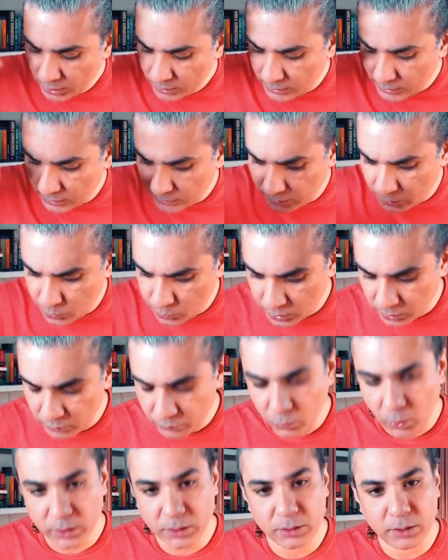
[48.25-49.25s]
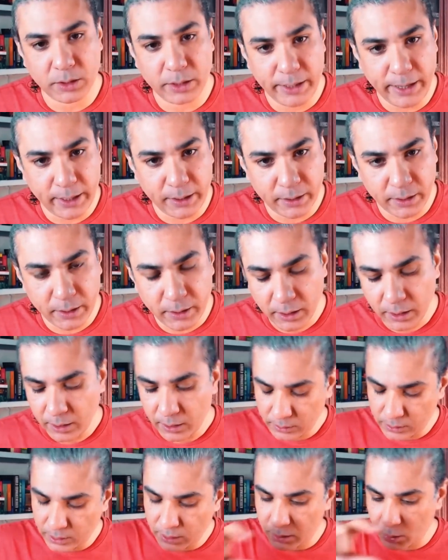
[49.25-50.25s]
The Constitution was created,
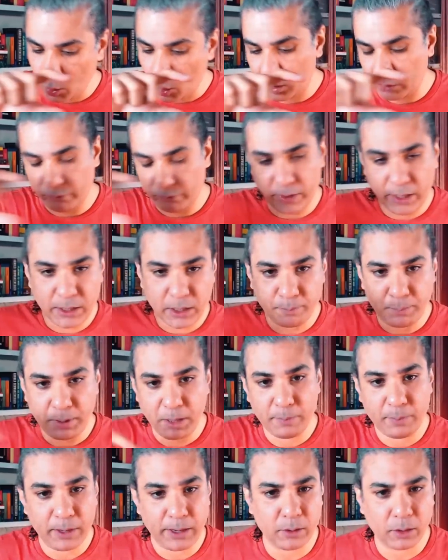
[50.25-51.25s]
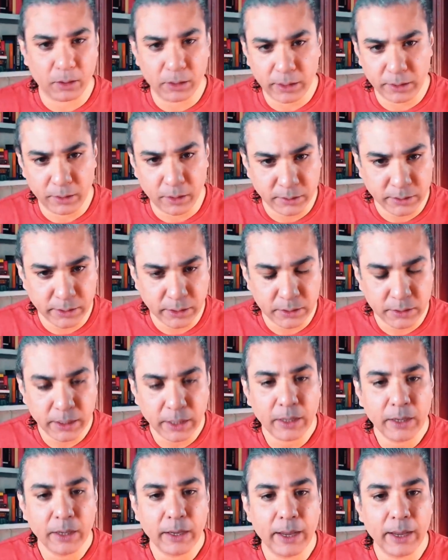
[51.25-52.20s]
they wrote "We the people" and all that nonsense,